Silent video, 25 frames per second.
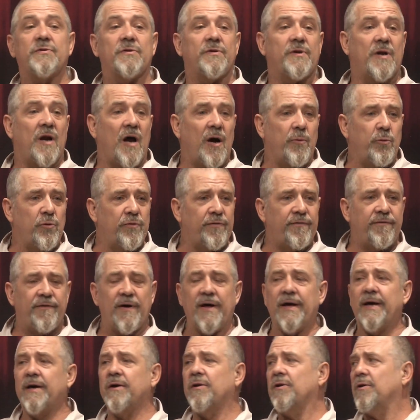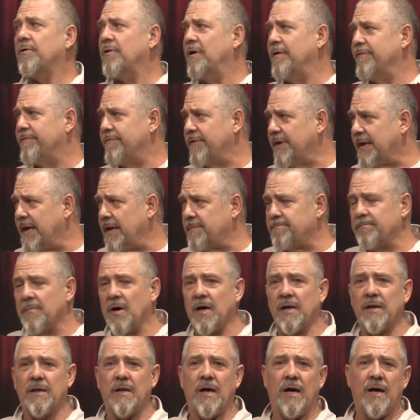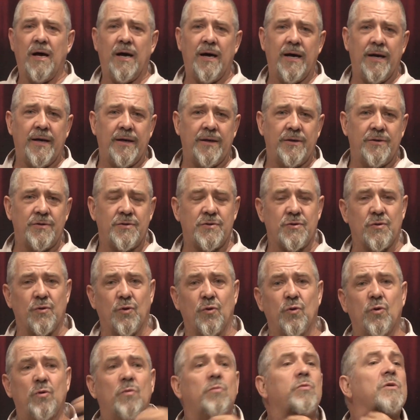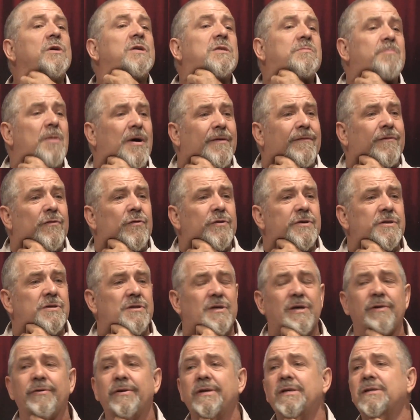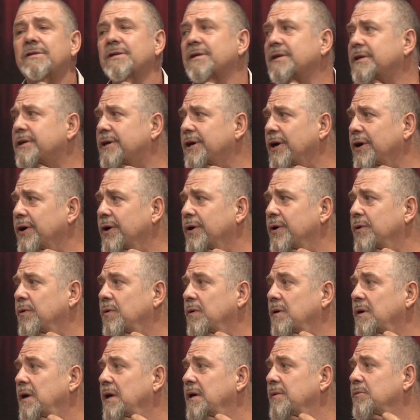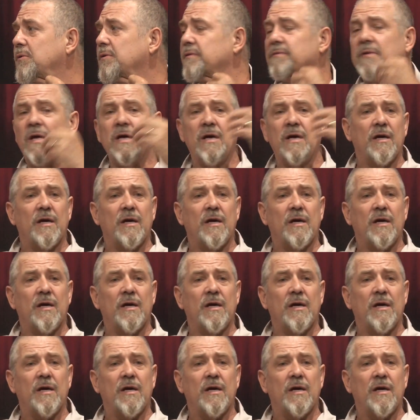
or that I will fail, or I'll forget my lines, or is my voice going to go, or I will